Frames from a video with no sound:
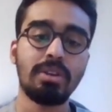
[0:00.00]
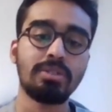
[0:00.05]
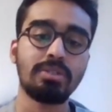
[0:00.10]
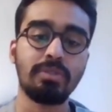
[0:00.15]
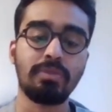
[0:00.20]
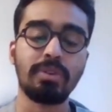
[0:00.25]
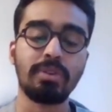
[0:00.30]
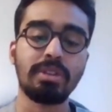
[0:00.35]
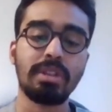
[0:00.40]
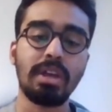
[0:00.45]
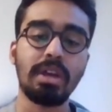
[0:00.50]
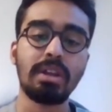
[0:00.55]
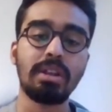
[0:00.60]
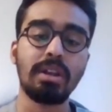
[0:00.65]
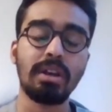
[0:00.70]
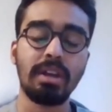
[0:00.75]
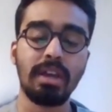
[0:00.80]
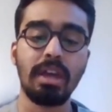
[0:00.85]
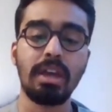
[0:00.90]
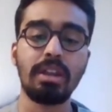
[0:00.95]
so for
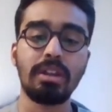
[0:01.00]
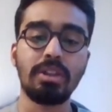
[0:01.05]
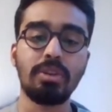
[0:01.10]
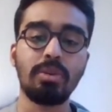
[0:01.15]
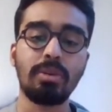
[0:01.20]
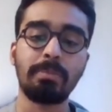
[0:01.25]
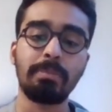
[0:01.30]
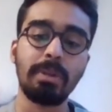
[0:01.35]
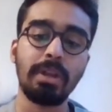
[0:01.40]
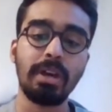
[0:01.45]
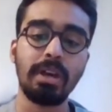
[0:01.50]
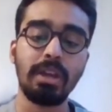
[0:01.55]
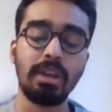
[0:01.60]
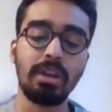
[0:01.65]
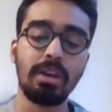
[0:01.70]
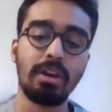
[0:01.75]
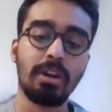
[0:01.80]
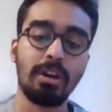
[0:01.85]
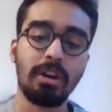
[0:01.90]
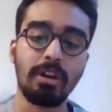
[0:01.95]
that, again, you
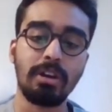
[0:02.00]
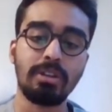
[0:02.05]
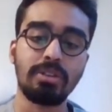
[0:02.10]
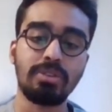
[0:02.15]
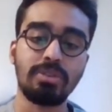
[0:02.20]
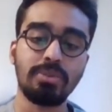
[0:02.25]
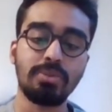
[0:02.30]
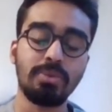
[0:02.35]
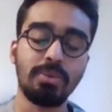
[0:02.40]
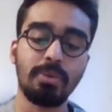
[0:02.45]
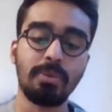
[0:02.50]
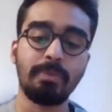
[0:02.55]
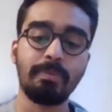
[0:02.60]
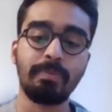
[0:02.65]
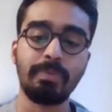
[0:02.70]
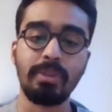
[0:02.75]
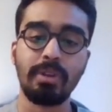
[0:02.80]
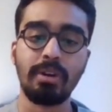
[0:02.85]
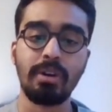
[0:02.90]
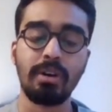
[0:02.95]
apply uh, to
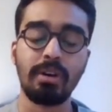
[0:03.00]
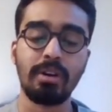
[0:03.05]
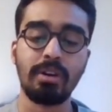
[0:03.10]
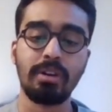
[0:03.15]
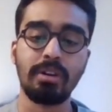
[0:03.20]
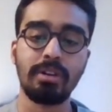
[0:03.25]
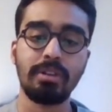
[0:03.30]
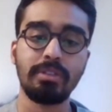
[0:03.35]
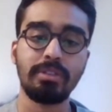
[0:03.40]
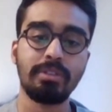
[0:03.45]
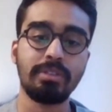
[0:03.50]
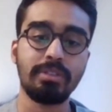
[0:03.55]
uh,